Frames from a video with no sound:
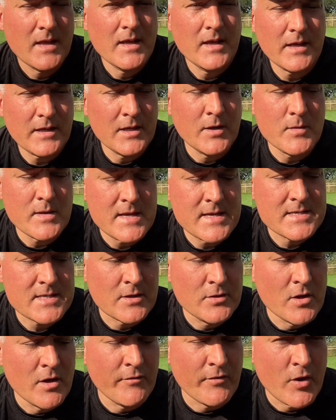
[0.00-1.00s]
Is
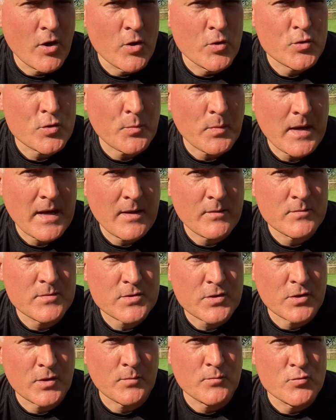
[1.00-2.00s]
another £100
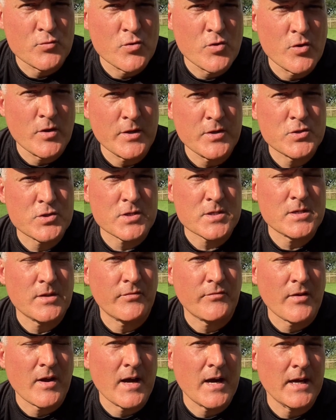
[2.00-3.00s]
going to really
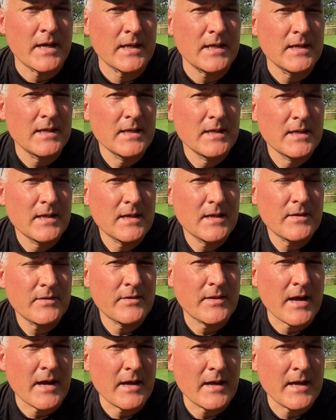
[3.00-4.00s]
justify
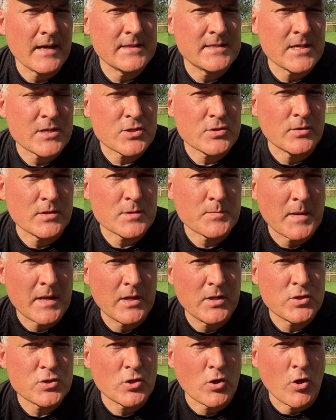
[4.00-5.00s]
that additional
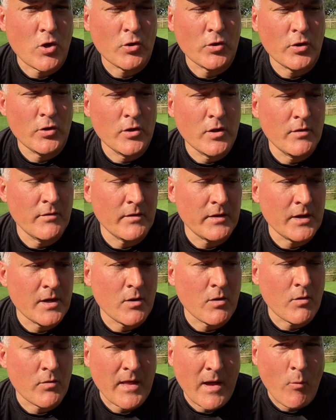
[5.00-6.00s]
expenditure on
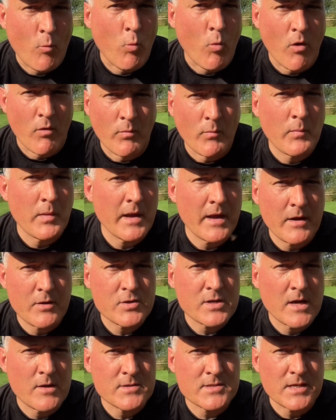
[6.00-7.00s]
on that one pair of
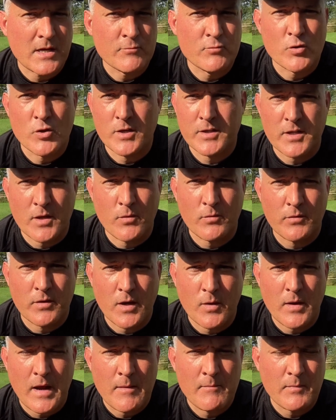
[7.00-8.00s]
trousers? I really don't
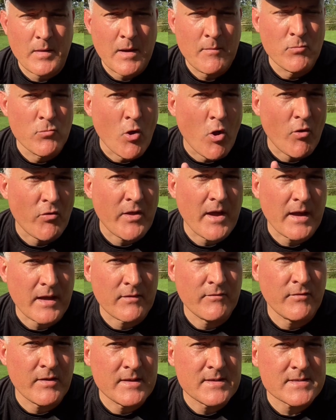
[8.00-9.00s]
know. I'm not that
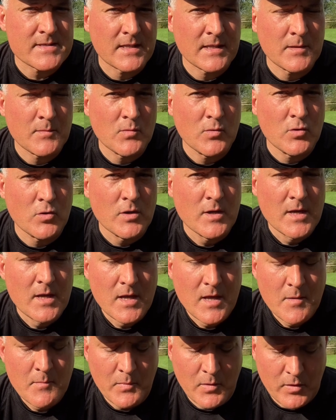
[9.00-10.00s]
convinced anymore.
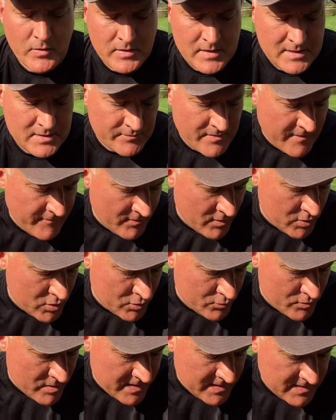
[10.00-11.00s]
But these
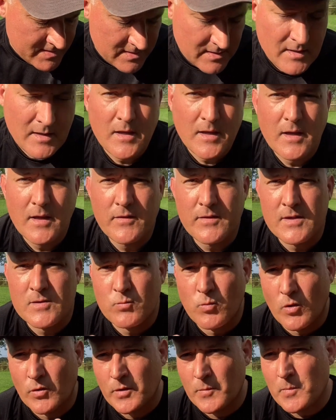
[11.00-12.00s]
Revolution Race, these
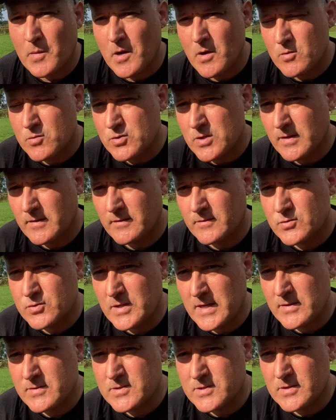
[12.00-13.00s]
Wonder Pro
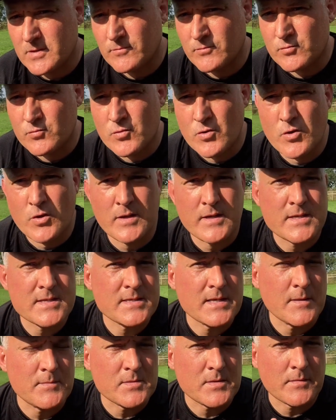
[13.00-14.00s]
trousers have really
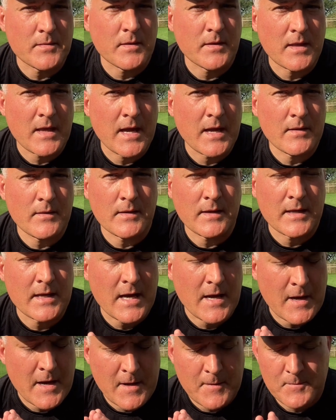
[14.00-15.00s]
stepped up their game, and I
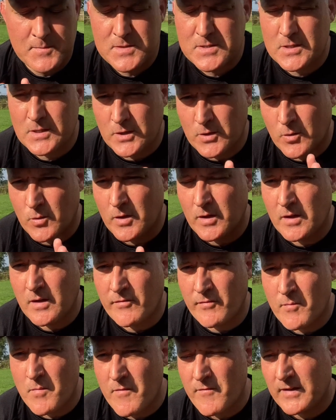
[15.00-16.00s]
absolutely love
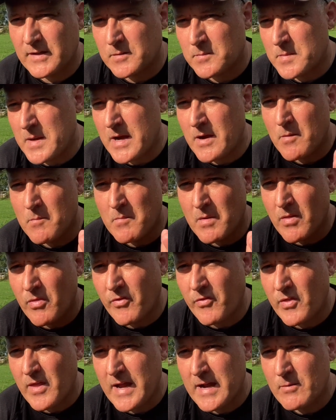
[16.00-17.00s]
them. I've had them about a
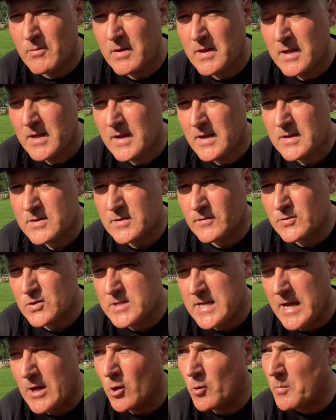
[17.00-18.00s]
month now, so I've just
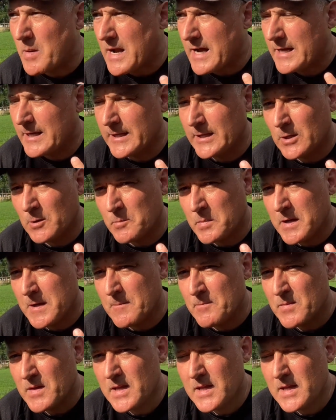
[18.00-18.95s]
held back a little bit.